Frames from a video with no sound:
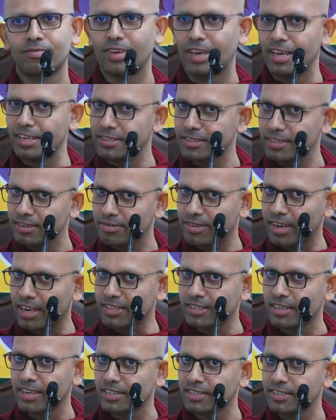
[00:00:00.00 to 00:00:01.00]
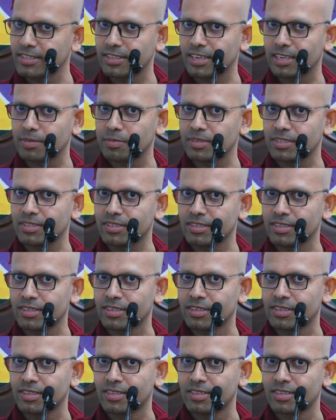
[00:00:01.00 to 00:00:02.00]
Face the facts, ladies and gentlemen.
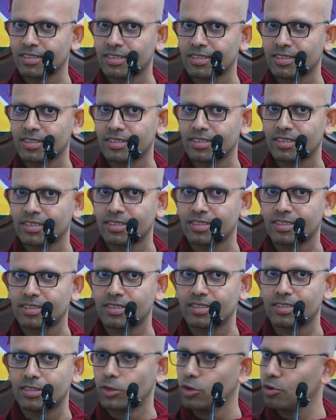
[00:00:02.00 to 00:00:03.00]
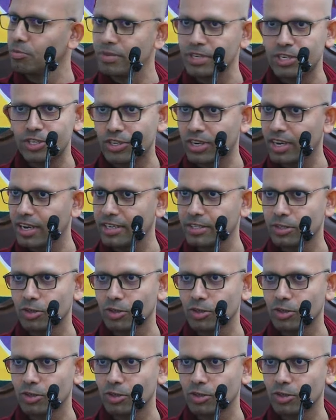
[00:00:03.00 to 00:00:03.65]
Don't be shy,